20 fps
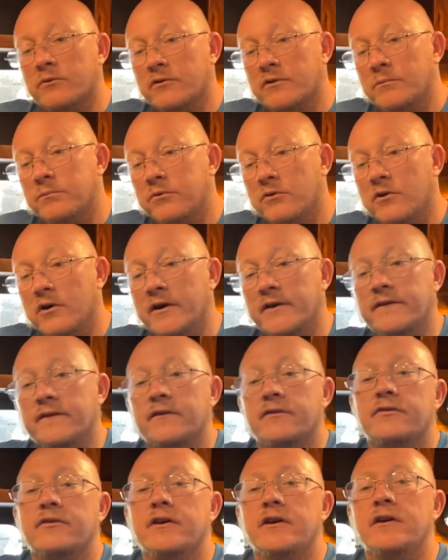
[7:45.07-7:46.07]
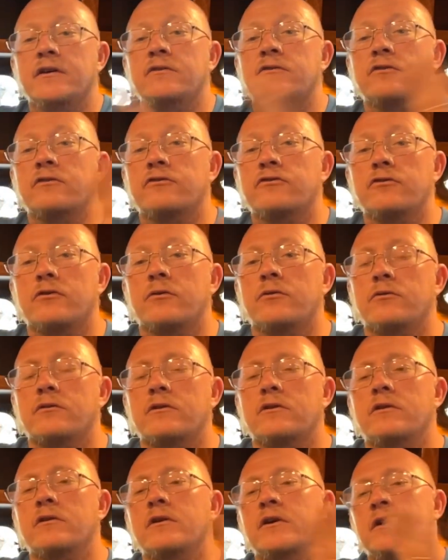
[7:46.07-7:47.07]
were to plug this into
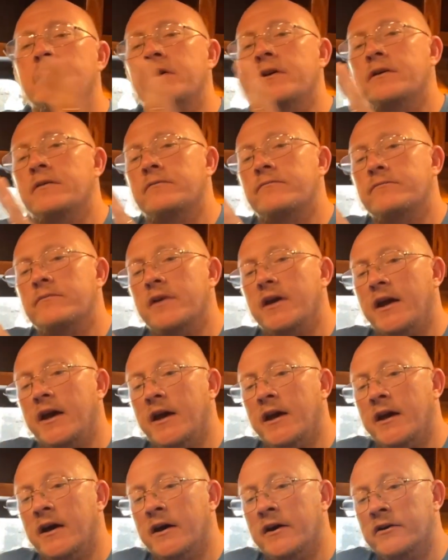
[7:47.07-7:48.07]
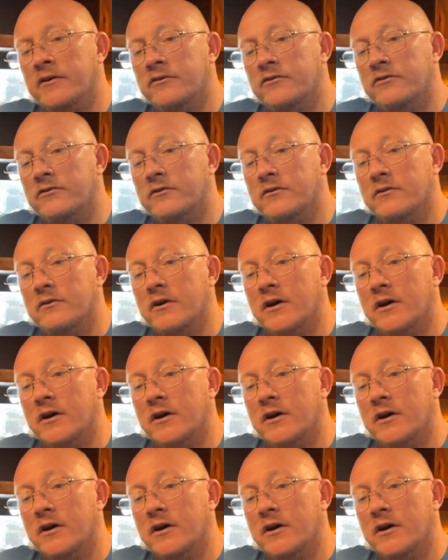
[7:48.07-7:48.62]
solar and